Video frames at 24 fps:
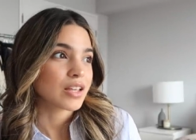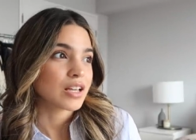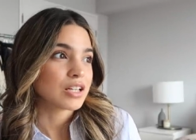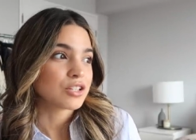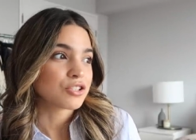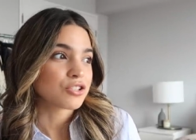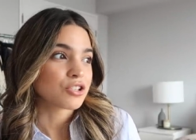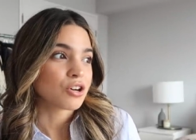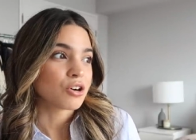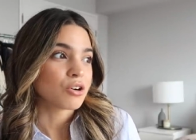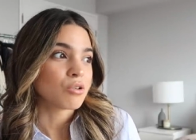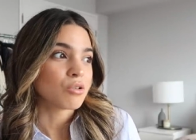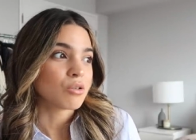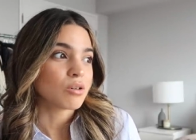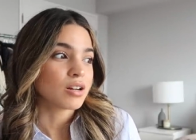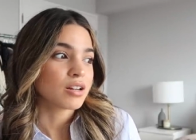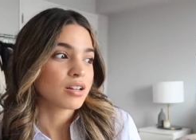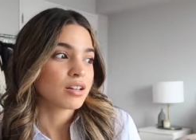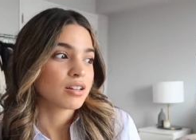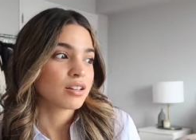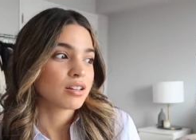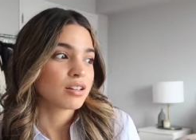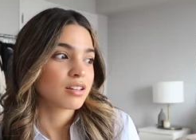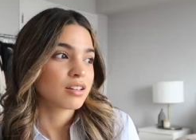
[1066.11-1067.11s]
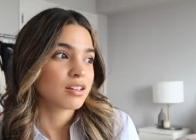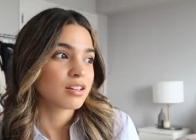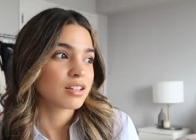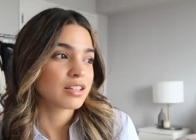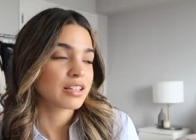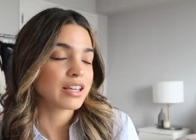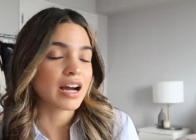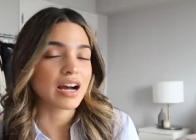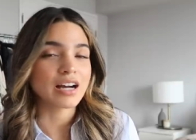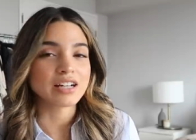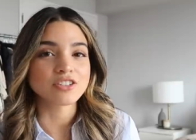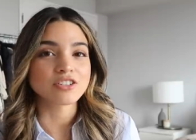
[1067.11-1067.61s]
and so
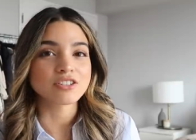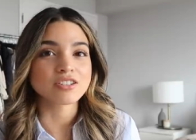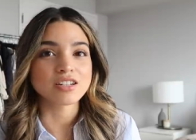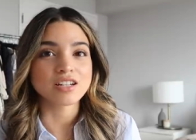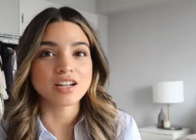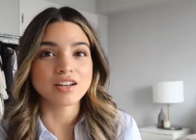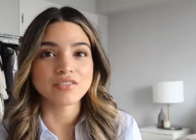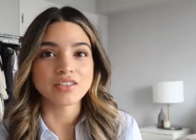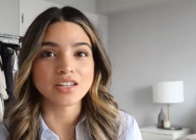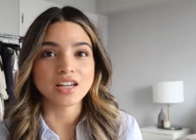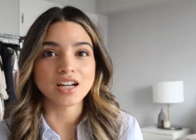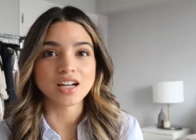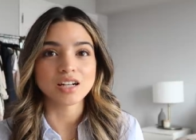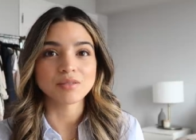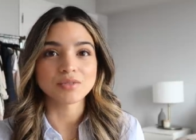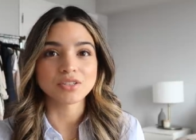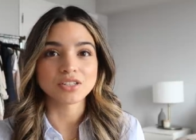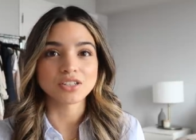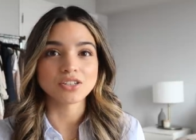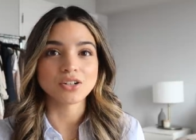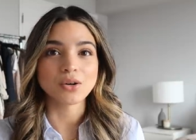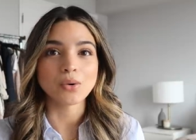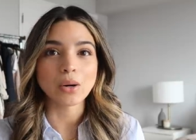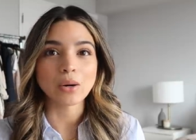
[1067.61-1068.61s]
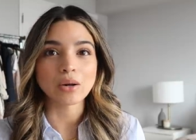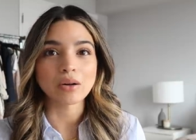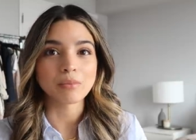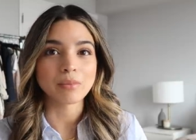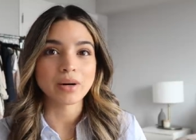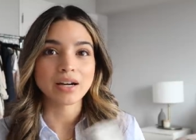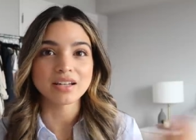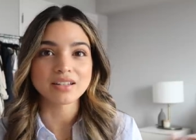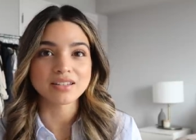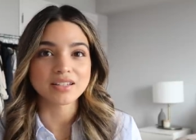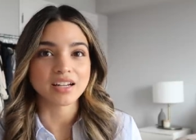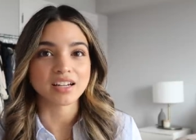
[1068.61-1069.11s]
yeah I just didn't have the income to go out and
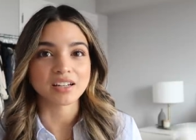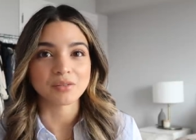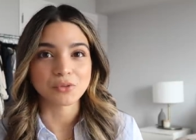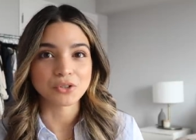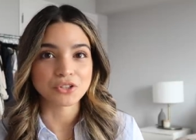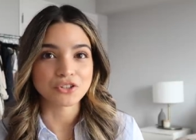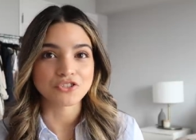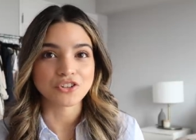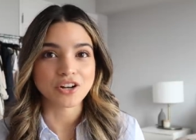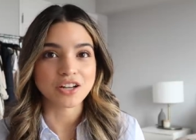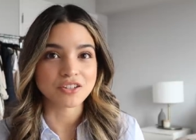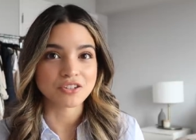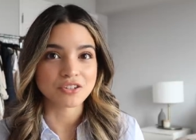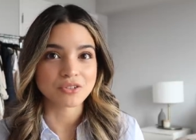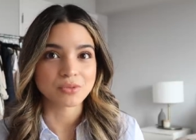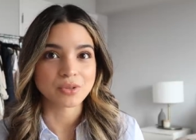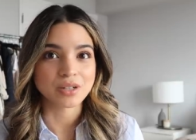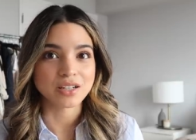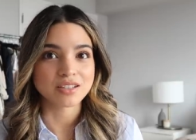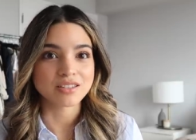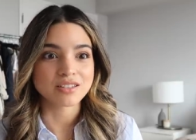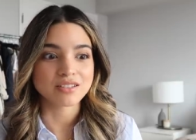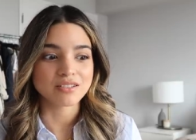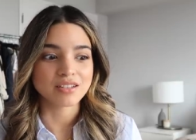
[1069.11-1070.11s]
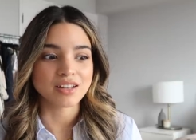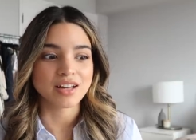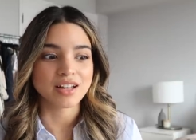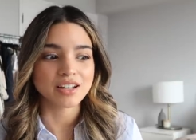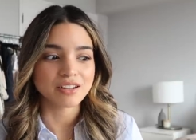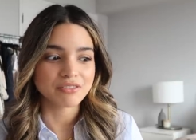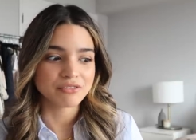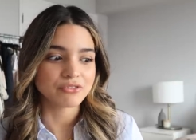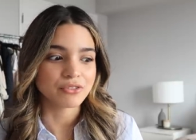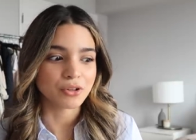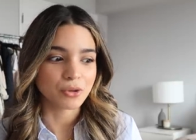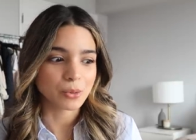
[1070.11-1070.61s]
buy a second moisturizer when I still had
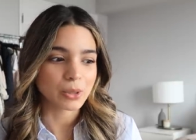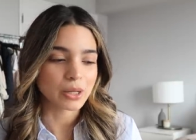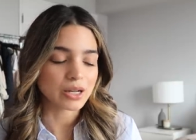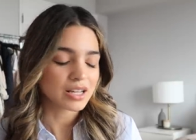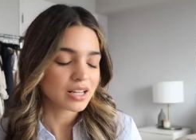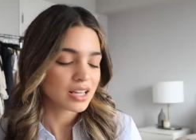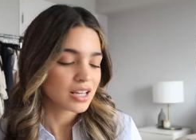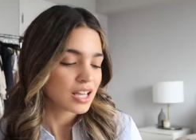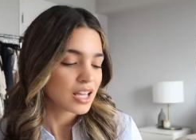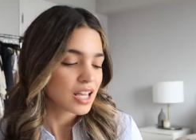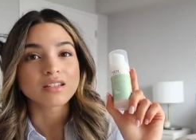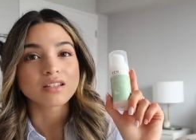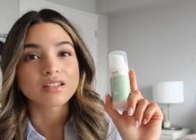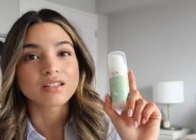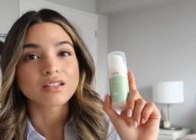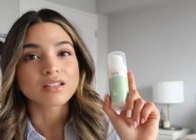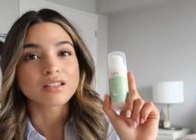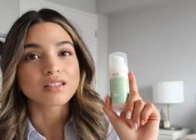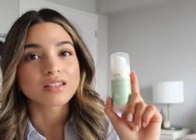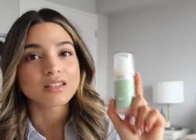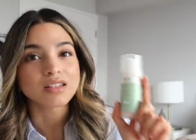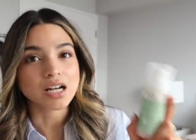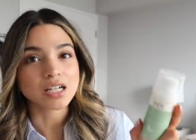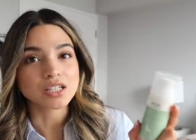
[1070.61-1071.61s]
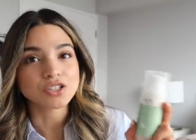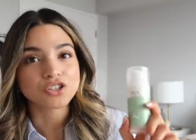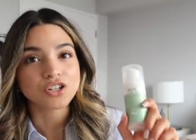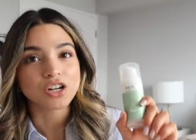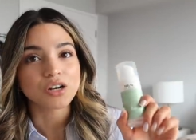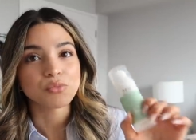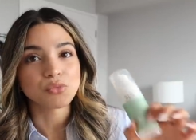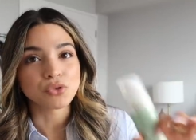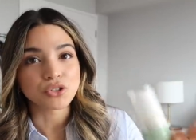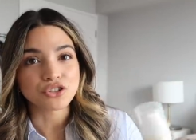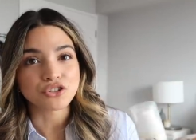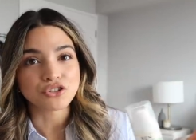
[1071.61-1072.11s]
a full one this is such a
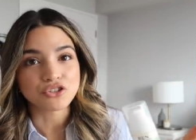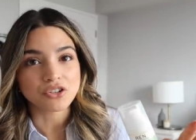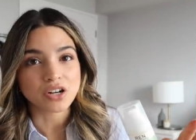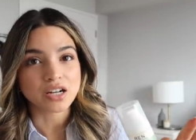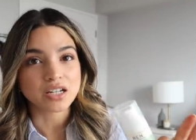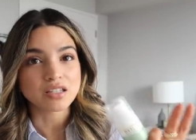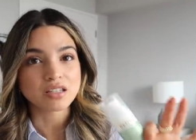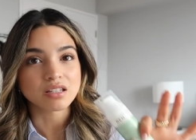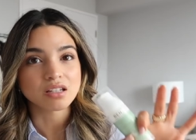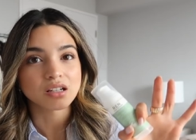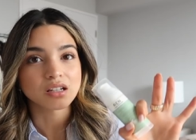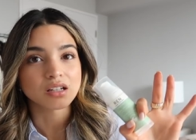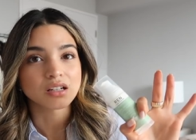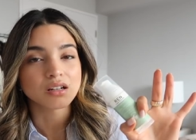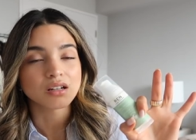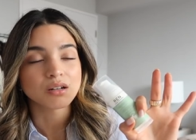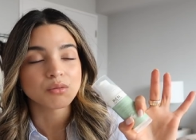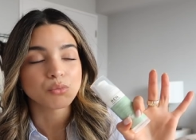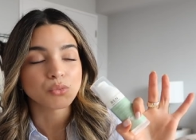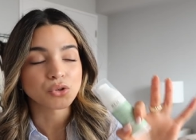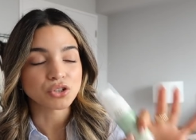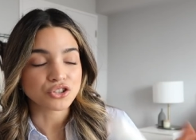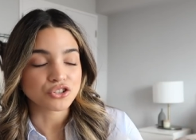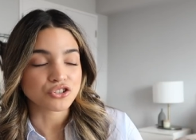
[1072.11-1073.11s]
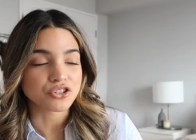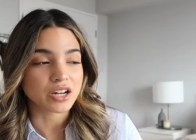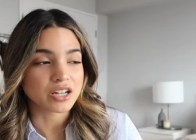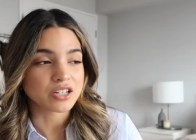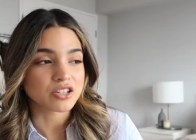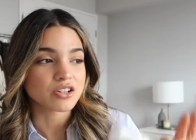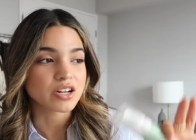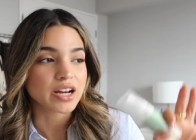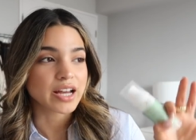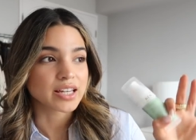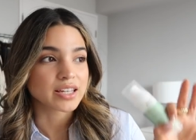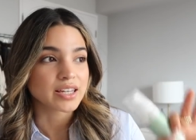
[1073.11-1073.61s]
moisturizing
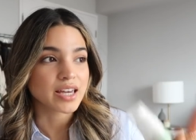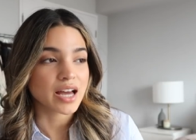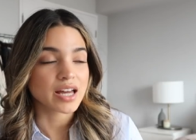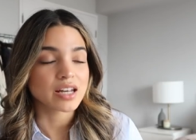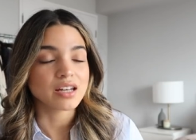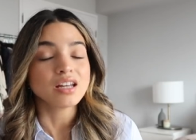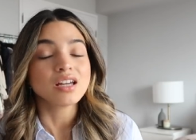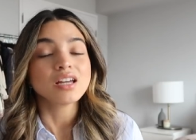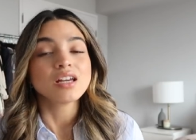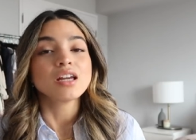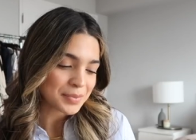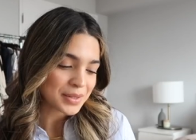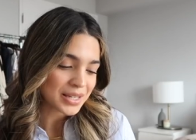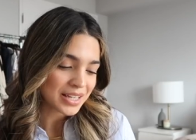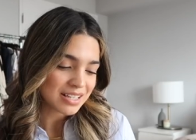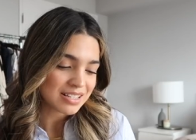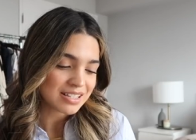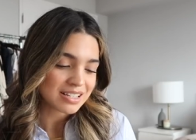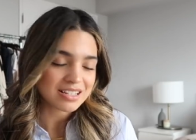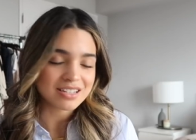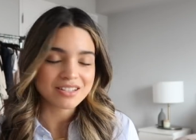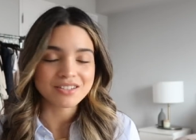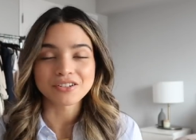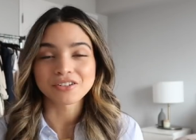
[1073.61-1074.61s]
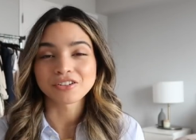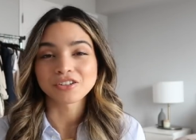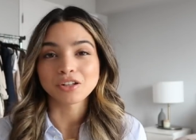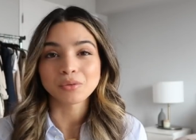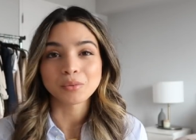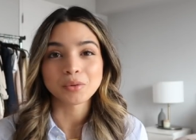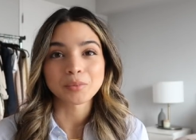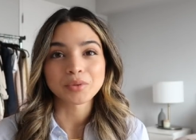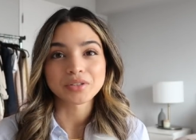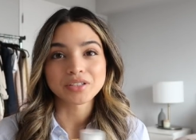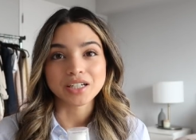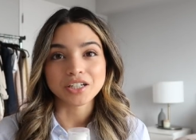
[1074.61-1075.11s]
moisturizer again because it is their
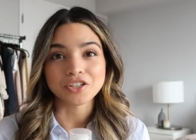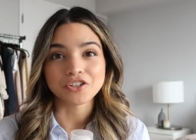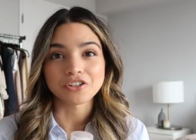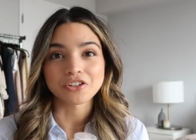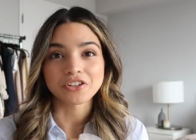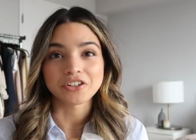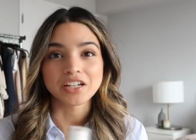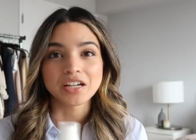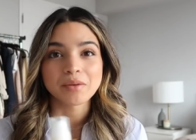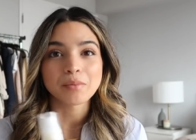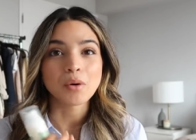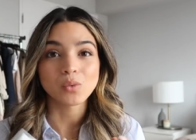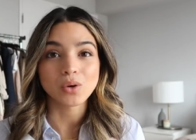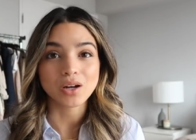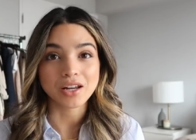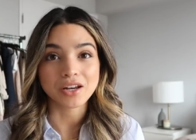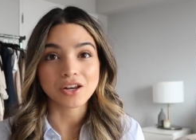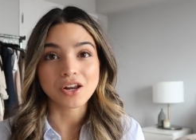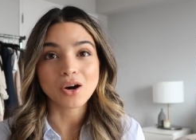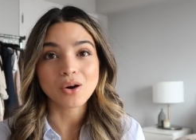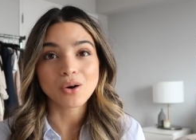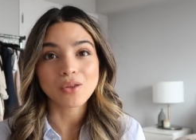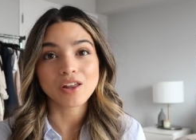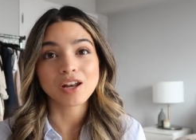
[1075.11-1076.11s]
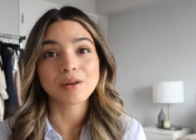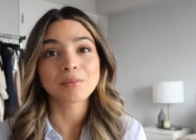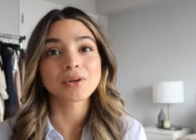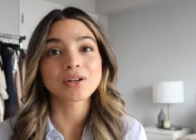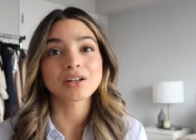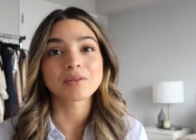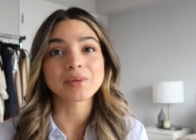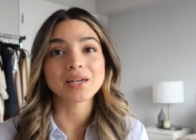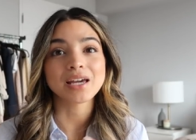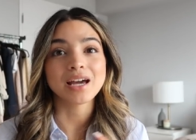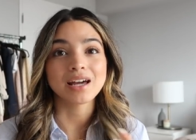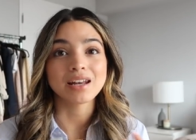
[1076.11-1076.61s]
global protection cream when I know that I'm
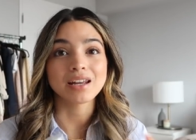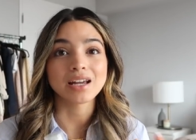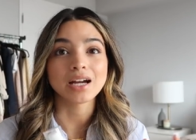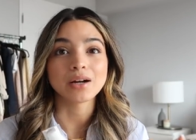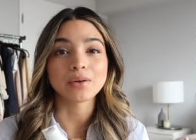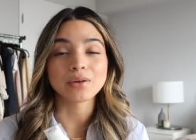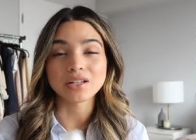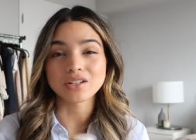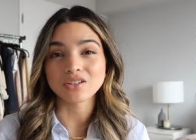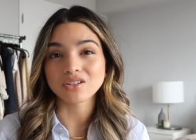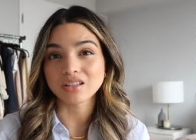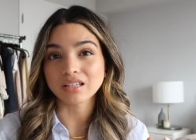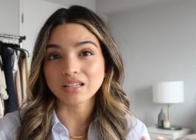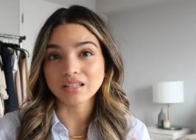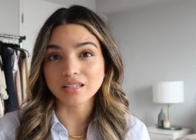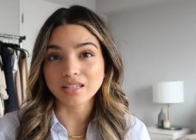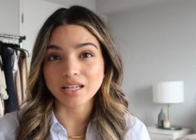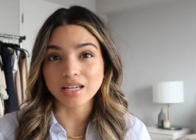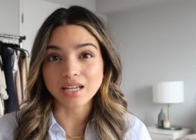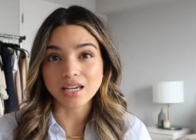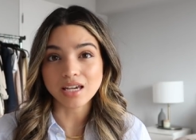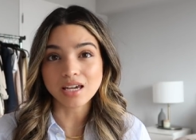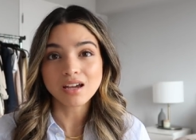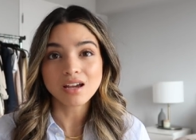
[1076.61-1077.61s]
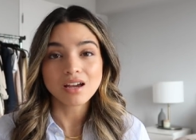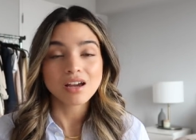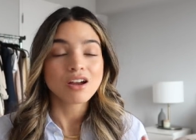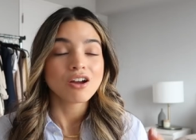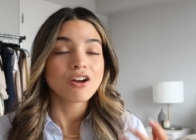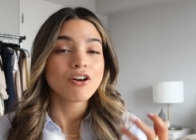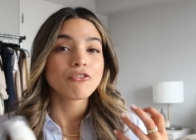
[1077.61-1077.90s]
going to be heading out into the city